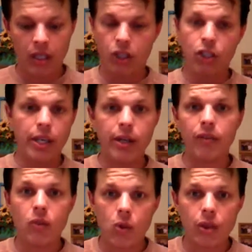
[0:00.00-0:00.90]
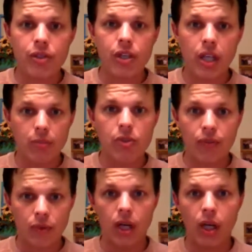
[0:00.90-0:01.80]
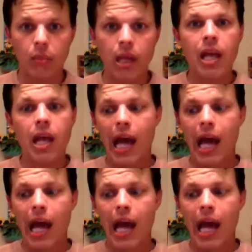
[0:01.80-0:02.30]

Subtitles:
The year, of course, comes from